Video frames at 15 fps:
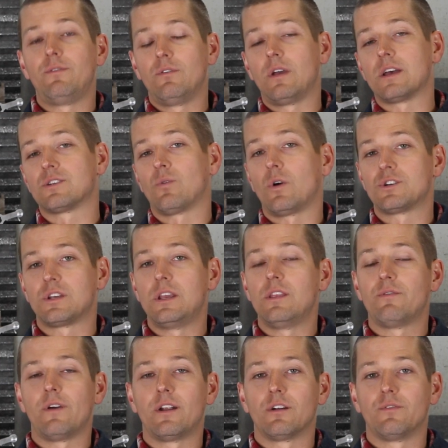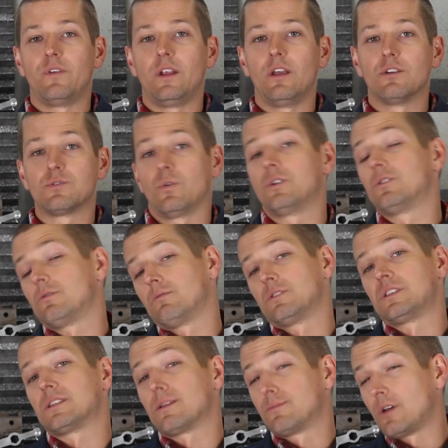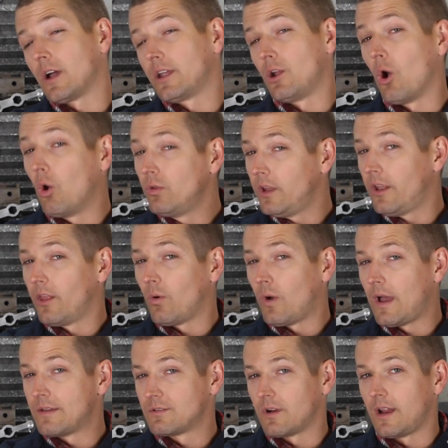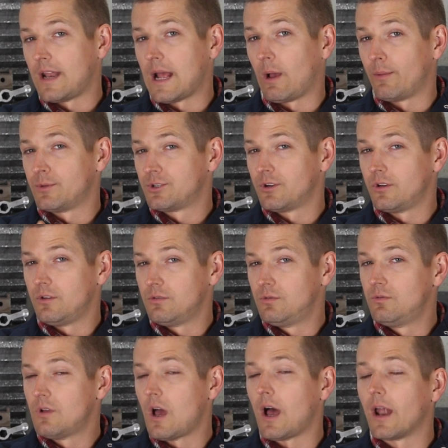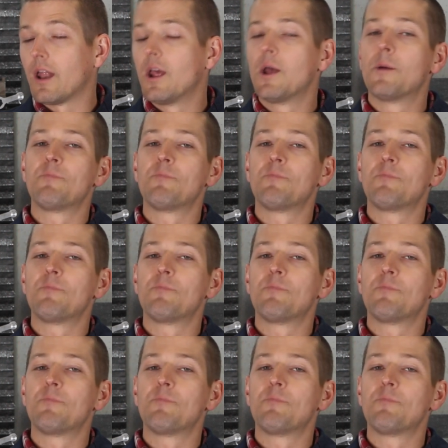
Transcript: if you guys watch Keith Fender's videos, which since I'm talking only to the wives right now, I'm sure you do not.